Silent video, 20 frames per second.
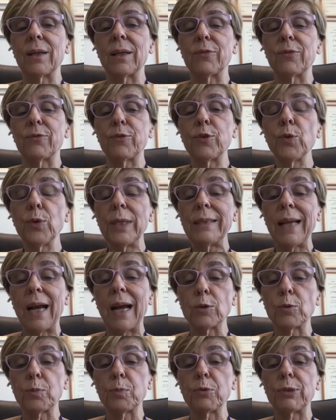fluid
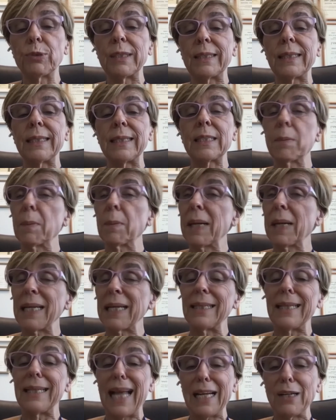output is displayed
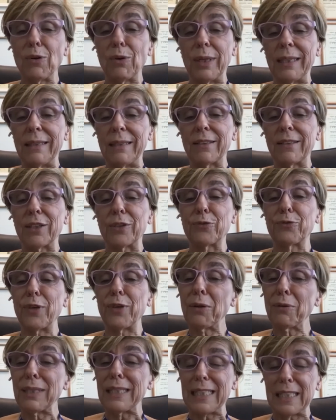in nanoliter,
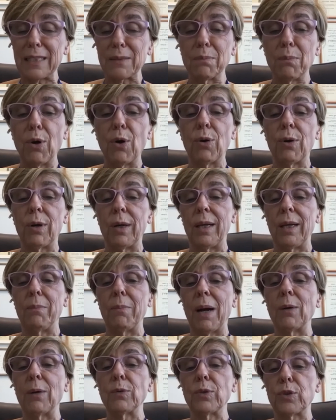very small
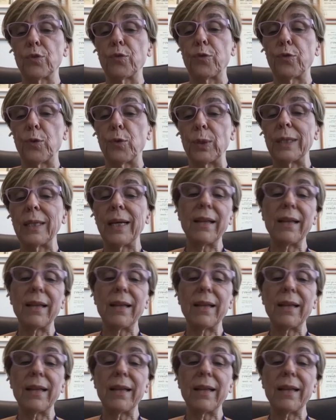amounts of fluid,